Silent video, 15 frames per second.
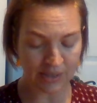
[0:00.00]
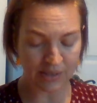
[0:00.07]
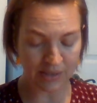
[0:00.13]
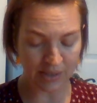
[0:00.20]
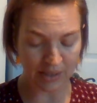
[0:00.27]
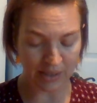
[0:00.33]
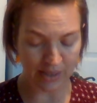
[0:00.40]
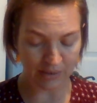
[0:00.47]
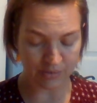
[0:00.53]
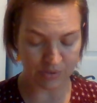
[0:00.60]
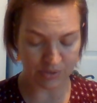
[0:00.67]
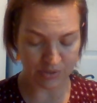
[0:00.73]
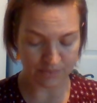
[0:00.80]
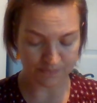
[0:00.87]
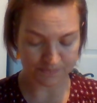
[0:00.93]
in the
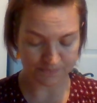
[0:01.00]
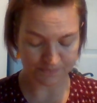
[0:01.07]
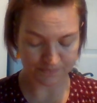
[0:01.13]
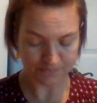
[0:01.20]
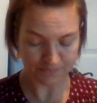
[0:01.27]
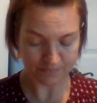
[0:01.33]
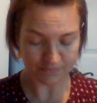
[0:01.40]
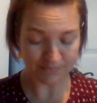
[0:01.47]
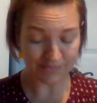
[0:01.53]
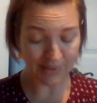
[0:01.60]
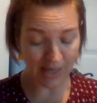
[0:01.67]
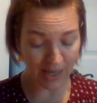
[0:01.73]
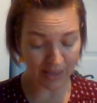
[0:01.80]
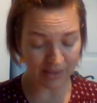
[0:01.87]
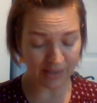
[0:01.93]
clouds?
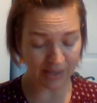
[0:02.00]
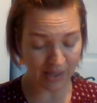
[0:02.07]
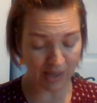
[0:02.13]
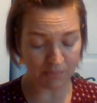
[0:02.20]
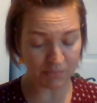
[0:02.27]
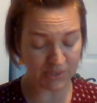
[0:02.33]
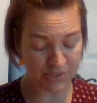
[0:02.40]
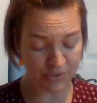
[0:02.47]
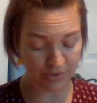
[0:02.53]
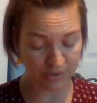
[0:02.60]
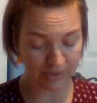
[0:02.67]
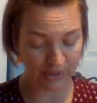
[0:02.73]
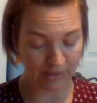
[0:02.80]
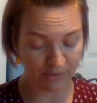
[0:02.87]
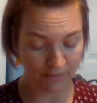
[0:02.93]
I think I miss her
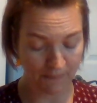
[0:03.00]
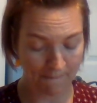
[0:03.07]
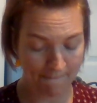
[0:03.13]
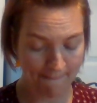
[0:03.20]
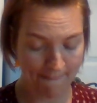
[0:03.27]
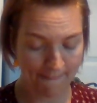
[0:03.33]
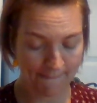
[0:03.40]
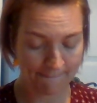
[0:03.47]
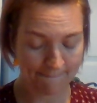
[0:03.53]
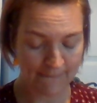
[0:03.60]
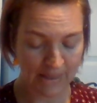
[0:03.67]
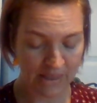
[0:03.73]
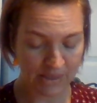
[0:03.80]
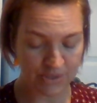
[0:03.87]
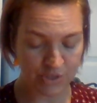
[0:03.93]
a little."
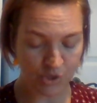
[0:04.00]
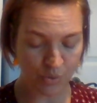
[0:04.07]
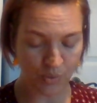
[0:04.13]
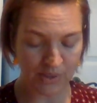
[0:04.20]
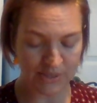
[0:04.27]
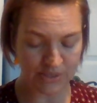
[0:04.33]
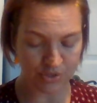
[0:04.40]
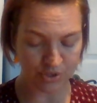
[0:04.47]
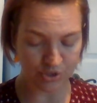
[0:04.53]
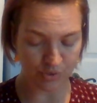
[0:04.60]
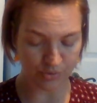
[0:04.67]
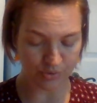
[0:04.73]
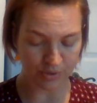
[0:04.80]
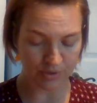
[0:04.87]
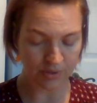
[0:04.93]
He squeezed her
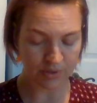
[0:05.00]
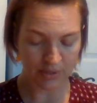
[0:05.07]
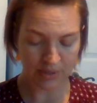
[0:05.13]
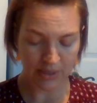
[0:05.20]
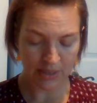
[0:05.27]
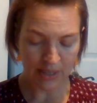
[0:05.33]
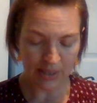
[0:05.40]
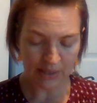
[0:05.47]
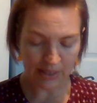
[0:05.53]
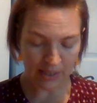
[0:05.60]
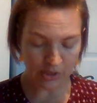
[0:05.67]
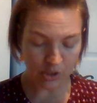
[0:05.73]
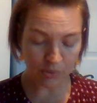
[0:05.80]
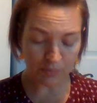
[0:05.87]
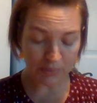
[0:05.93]
shoulder.
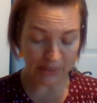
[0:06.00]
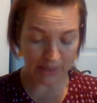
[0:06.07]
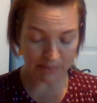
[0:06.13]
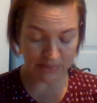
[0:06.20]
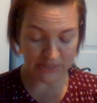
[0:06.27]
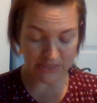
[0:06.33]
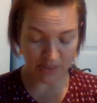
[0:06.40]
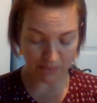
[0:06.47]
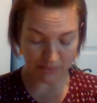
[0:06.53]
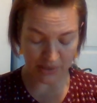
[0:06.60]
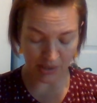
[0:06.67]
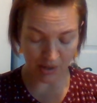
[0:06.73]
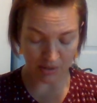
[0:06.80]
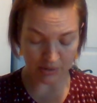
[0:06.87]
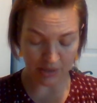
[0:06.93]
"Can you play me
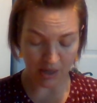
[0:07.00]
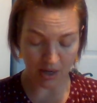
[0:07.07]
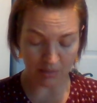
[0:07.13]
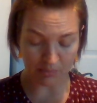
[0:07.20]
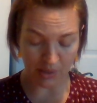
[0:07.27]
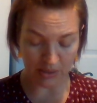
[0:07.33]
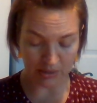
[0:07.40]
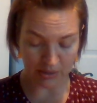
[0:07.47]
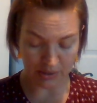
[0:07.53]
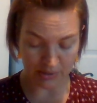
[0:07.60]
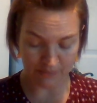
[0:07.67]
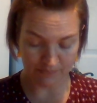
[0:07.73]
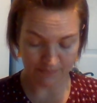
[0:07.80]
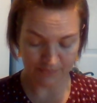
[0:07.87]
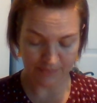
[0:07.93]
something on the
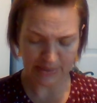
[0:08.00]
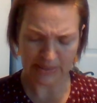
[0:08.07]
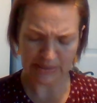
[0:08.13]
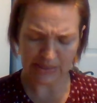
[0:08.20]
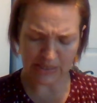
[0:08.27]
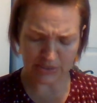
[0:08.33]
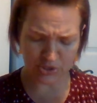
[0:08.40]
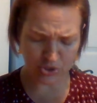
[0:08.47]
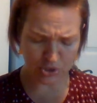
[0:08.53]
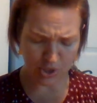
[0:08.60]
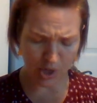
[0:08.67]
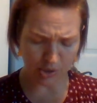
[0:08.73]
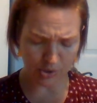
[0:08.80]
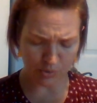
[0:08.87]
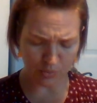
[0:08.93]
harmonica? That
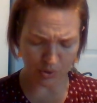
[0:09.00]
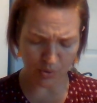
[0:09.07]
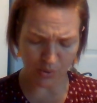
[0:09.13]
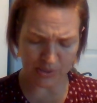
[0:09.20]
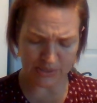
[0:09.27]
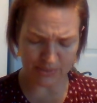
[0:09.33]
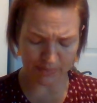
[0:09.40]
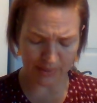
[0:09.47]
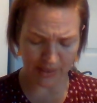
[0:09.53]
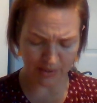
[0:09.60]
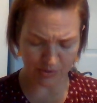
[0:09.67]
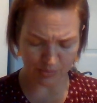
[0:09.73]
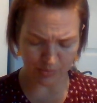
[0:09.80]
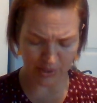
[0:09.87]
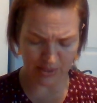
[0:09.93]
song you were going to play
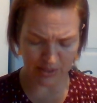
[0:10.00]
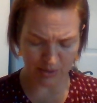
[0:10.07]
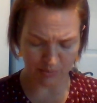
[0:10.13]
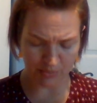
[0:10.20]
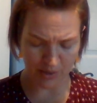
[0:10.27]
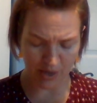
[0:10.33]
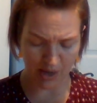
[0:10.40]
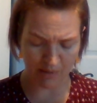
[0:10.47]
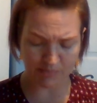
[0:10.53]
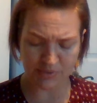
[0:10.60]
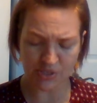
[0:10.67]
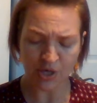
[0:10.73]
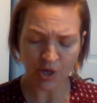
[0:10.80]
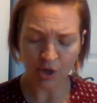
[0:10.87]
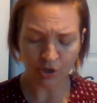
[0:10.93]
on the radio,
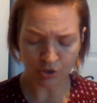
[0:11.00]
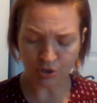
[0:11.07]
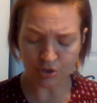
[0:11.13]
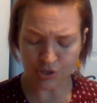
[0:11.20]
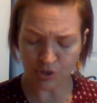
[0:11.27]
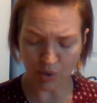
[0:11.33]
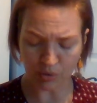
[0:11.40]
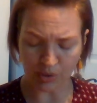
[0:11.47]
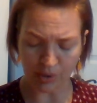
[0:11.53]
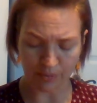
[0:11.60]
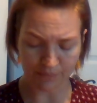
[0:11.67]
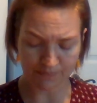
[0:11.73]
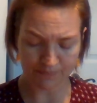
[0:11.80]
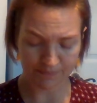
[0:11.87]
perhaps. Your solo."